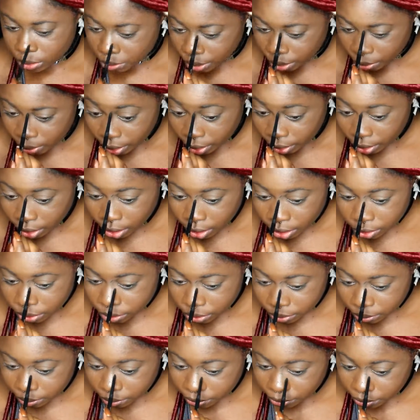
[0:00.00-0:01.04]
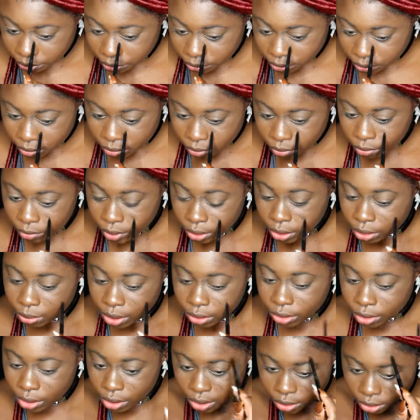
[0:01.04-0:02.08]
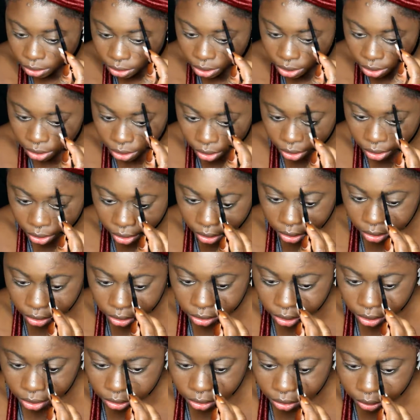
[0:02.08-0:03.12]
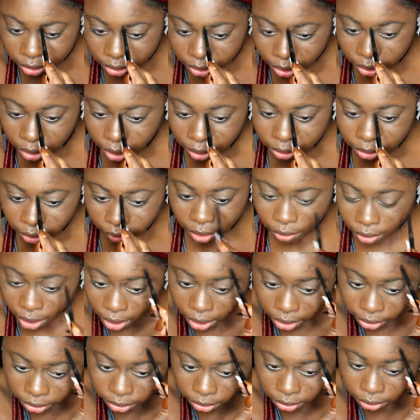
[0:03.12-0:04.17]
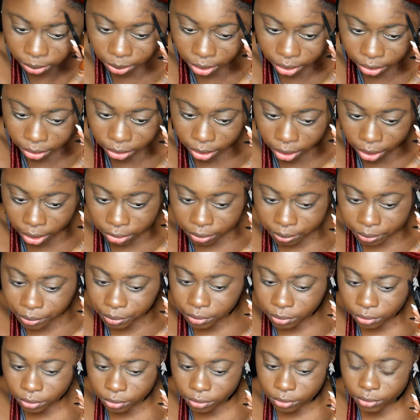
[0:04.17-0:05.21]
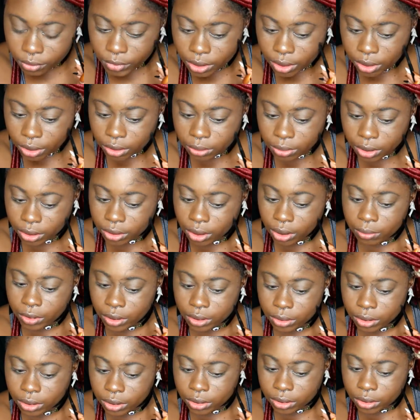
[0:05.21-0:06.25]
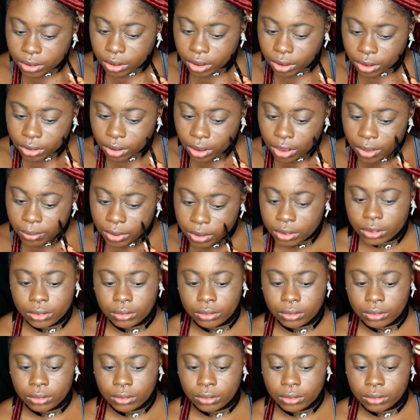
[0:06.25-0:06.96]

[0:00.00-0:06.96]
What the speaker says: and this one that I'm using is black. I would suggest using something that's a little bit lighter, so brown or